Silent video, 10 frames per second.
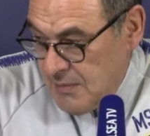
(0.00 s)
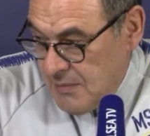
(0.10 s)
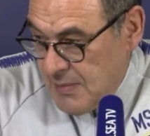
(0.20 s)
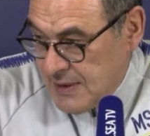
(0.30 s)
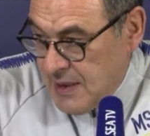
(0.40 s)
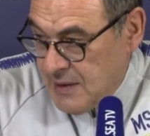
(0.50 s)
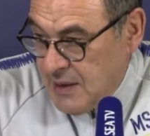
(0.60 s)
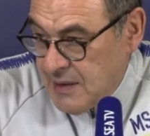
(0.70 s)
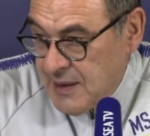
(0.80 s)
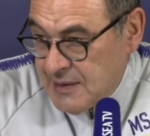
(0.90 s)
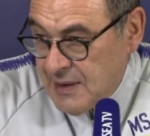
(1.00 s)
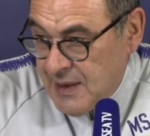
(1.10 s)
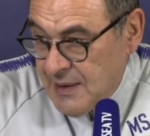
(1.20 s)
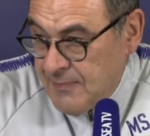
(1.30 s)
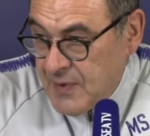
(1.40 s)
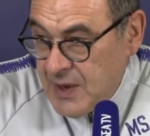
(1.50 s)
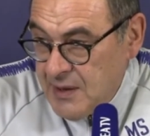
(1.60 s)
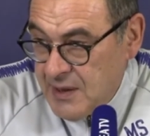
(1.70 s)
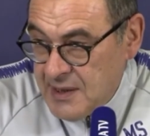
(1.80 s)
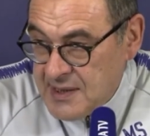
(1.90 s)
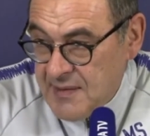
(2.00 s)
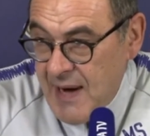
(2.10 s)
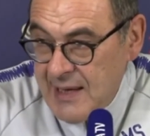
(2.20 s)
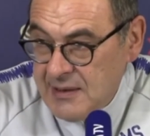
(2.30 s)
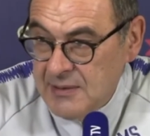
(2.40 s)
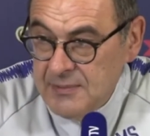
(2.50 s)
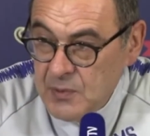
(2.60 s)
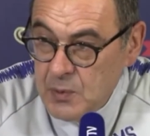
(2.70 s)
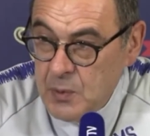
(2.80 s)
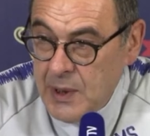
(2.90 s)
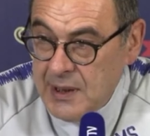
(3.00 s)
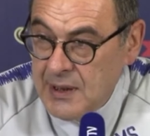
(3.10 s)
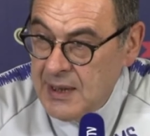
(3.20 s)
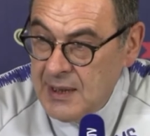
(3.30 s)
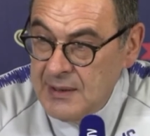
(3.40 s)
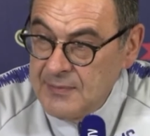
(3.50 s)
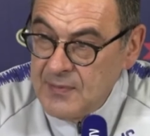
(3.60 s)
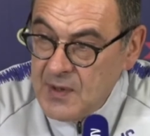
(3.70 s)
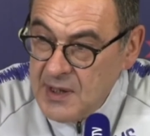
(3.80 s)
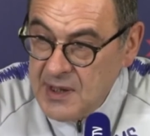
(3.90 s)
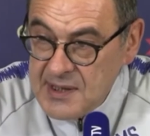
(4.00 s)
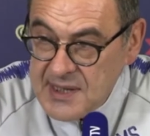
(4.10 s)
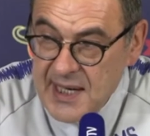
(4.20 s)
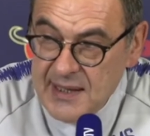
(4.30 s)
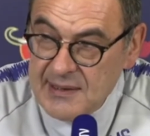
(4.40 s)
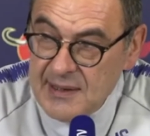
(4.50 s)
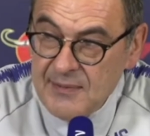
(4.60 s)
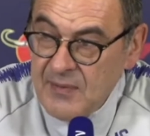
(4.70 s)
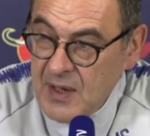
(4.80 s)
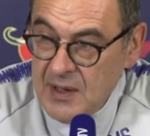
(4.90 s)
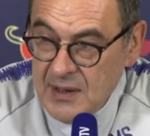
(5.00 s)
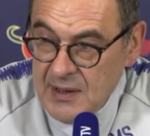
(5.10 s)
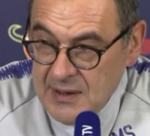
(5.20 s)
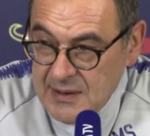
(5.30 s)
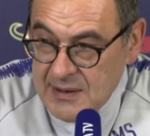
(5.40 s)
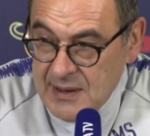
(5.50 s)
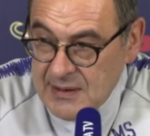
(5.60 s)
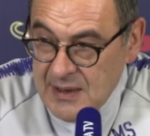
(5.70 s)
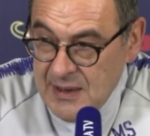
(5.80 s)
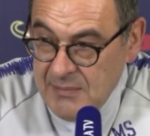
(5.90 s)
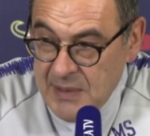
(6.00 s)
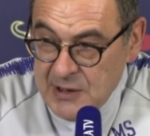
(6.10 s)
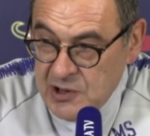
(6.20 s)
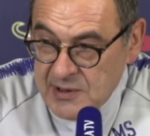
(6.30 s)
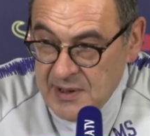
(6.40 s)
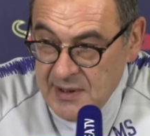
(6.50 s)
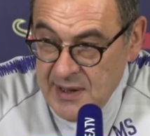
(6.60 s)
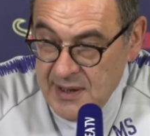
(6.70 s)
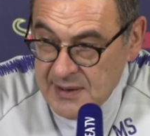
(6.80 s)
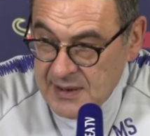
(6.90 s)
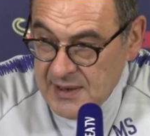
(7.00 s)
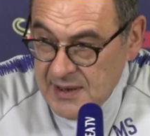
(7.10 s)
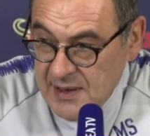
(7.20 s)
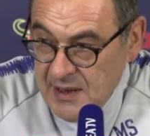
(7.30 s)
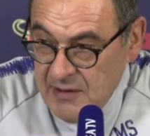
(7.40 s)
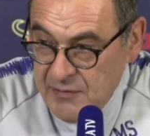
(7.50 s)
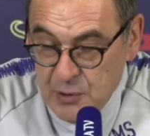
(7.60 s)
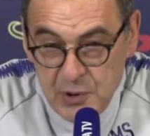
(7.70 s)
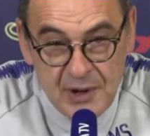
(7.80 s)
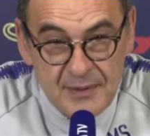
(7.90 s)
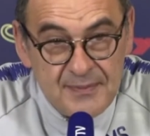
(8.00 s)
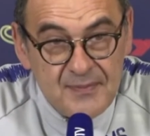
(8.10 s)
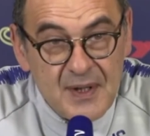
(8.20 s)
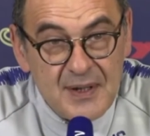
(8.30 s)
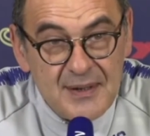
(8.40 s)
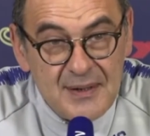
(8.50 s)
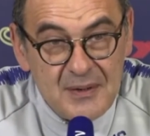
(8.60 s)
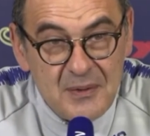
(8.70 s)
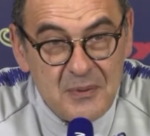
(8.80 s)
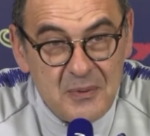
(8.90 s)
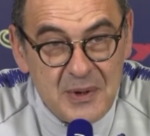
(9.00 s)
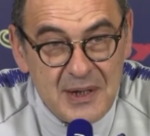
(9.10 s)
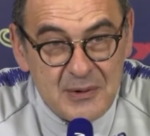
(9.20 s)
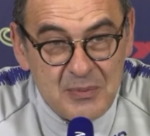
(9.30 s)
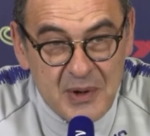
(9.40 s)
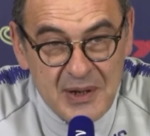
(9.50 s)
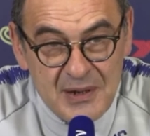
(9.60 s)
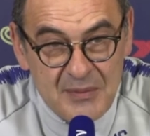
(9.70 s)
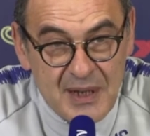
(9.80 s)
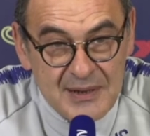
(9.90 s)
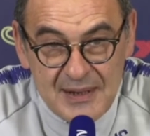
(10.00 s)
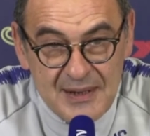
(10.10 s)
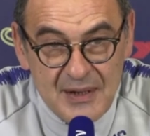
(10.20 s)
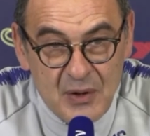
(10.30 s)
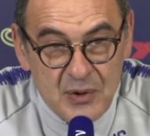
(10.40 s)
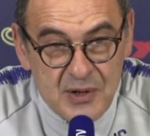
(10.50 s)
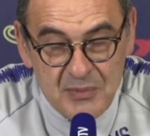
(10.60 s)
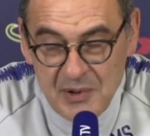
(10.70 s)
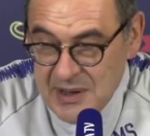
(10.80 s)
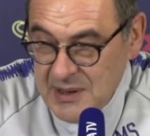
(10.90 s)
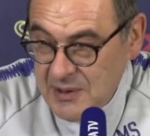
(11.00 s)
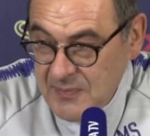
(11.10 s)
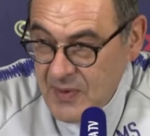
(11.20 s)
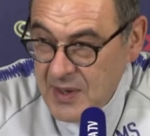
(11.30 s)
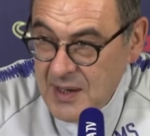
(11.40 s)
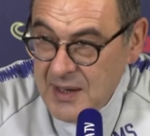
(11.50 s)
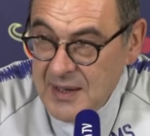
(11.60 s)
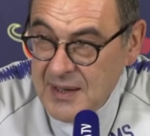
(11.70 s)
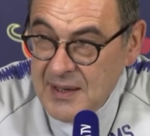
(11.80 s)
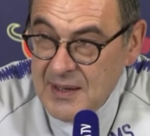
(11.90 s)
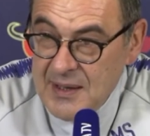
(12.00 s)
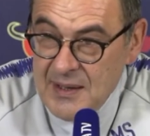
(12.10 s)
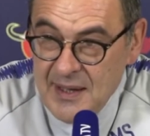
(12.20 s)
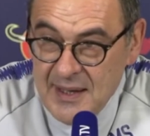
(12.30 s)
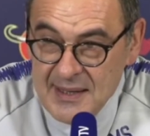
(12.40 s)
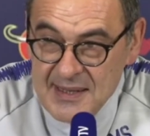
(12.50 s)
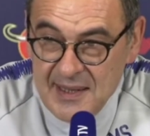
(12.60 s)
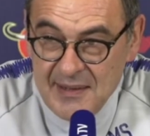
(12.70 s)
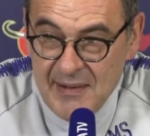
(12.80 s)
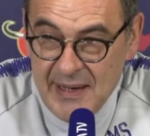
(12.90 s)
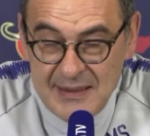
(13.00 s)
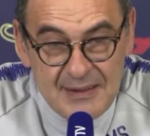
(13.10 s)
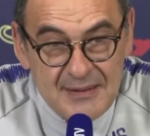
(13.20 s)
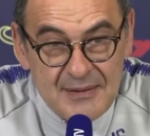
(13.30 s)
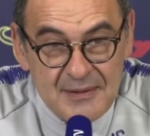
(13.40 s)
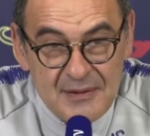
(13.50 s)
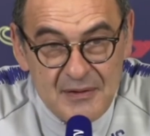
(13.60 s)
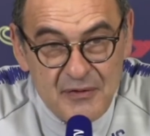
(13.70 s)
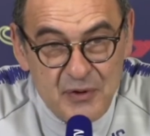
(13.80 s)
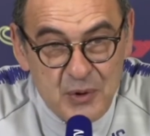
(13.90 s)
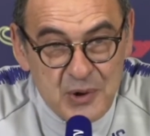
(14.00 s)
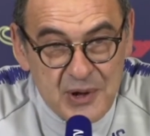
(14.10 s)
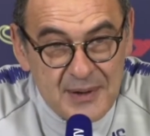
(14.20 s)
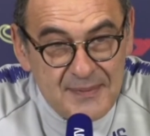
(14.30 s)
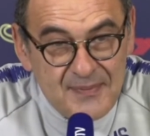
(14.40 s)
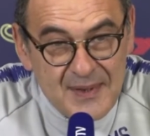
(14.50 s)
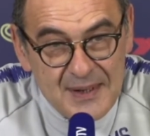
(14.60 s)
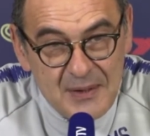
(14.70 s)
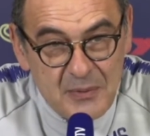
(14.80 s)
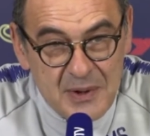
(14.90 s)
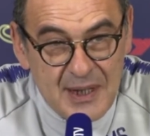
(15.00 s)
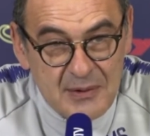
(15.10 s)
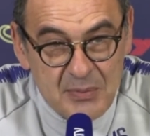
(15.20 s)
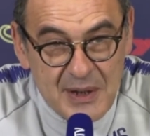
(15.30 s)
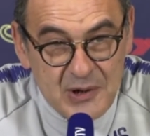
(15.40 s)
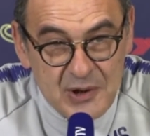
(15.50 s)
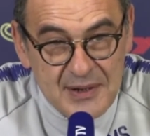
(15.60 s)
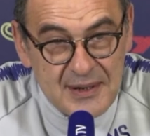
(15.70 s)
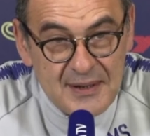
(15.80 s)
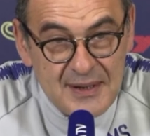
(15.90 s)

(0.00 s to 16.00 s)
But I think that he is right when he said that Manchester has a future without Mourinho, but also Mourinho has a great future without Manchester.